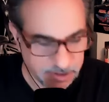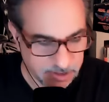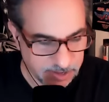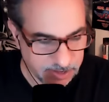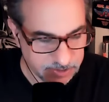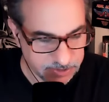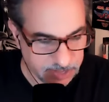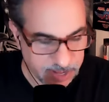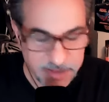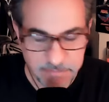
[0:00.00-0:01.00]
and
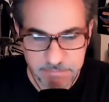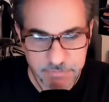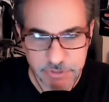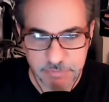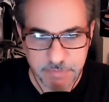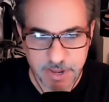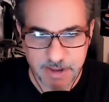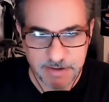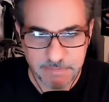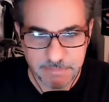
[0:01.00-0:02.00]
I just
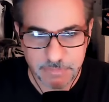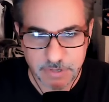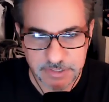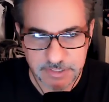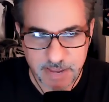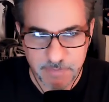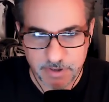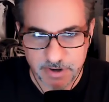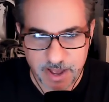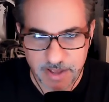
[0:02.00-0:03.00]
made a
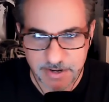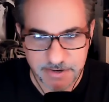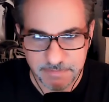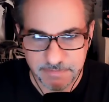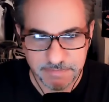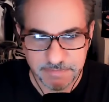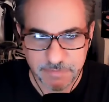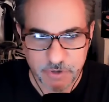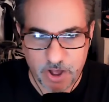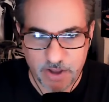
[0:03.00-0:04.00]
statement. I didn't
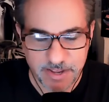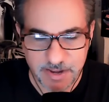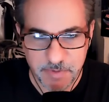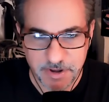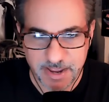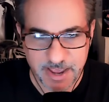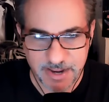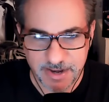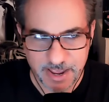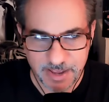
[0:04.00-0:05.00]
call anybody
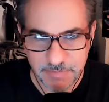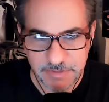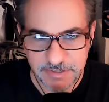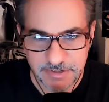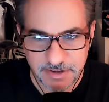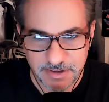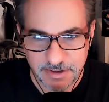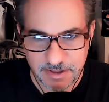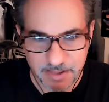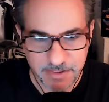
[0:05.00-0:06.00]
any names.
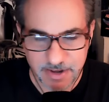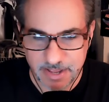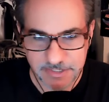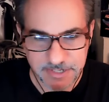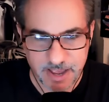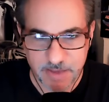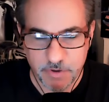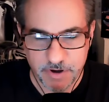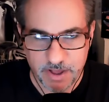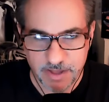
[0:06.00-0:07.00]
And then as time
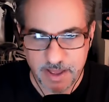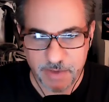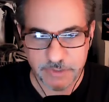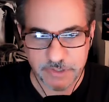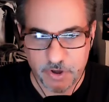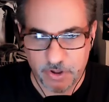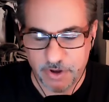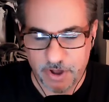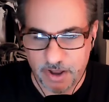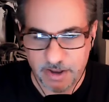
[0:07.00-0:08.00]
went on, I was called
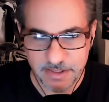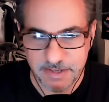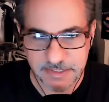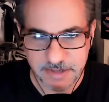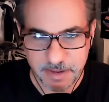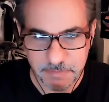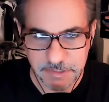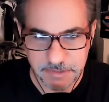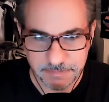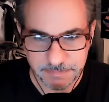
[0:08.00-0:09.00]
all of these names